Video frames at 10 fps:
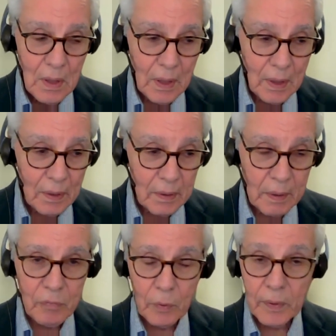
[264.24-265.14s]
uh,
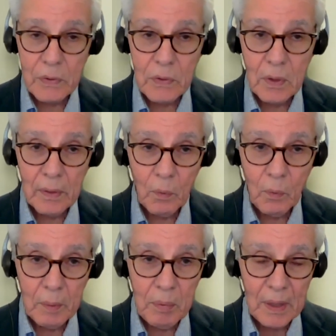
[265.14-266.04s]
influence on the
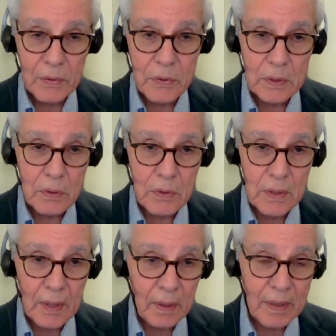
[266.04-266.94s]
way policy is
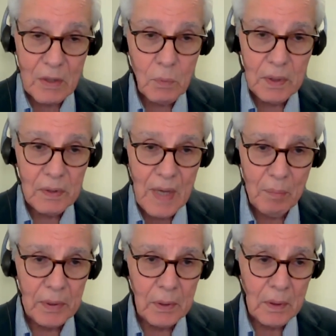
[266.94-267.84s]
set. And that's what's
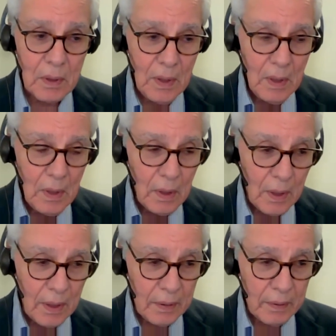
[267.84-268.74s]
happened
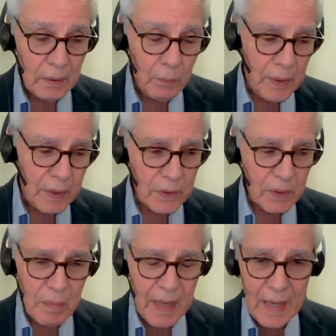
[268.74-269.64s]
uh, in the U.S. in
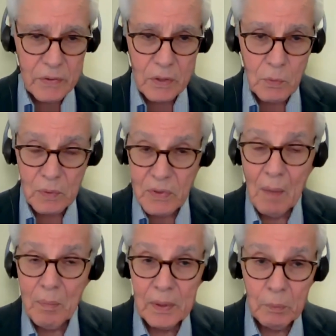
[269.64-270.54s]
the past. It's what's
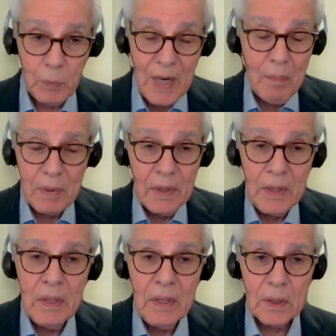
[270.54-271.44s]
happened. What happened
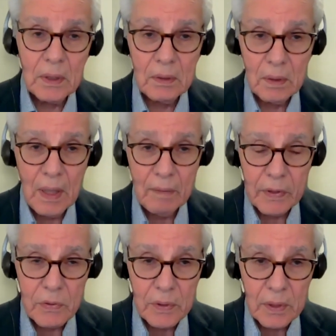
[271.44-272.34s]
in India,
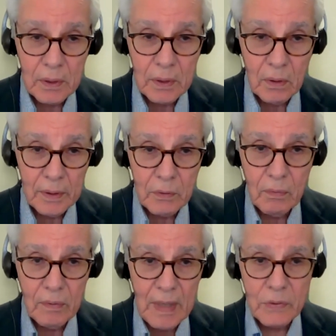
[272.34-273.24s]
obviously, in the early
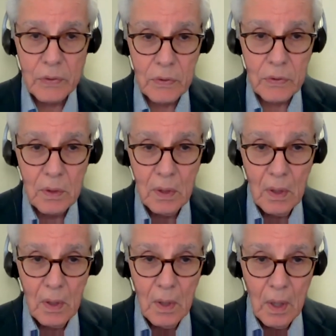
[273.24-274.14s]
2000s.
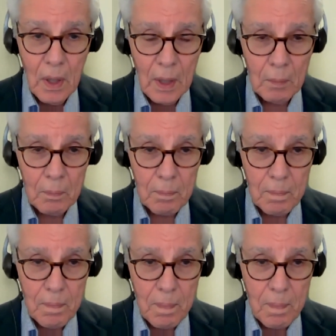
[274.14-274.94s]
Um,